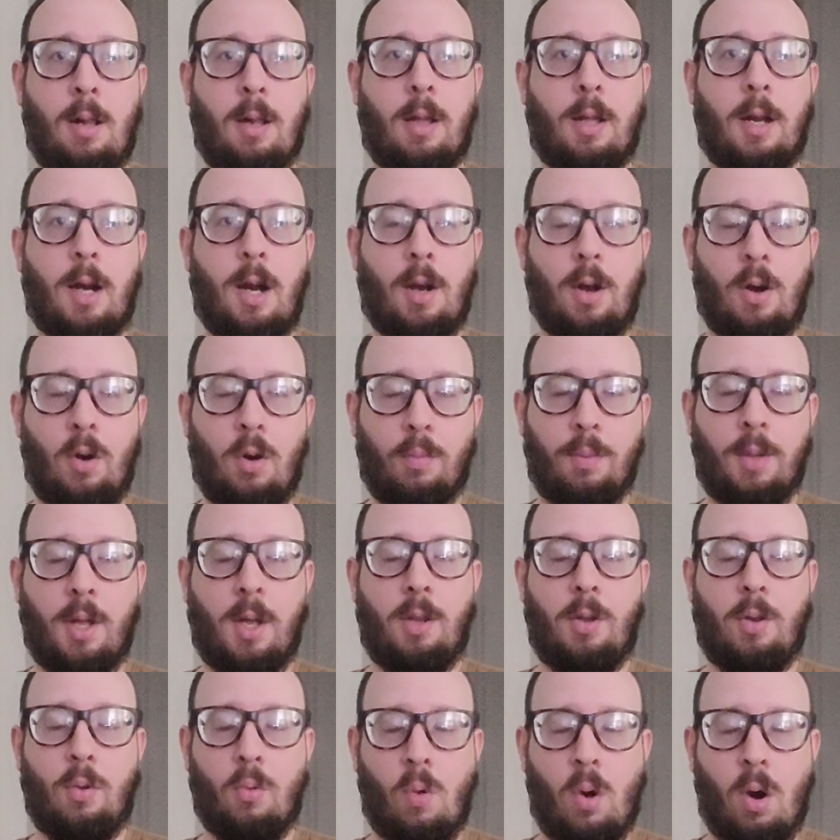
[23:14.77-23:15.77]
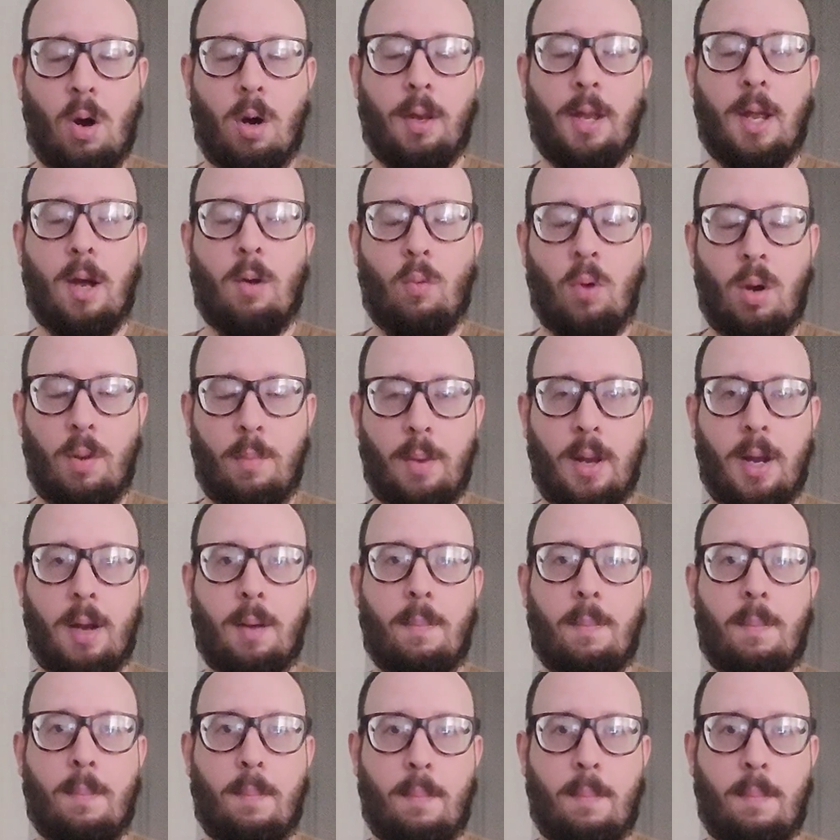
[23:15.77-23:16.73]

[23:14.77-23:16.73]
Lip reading: And I hope that you are that one man.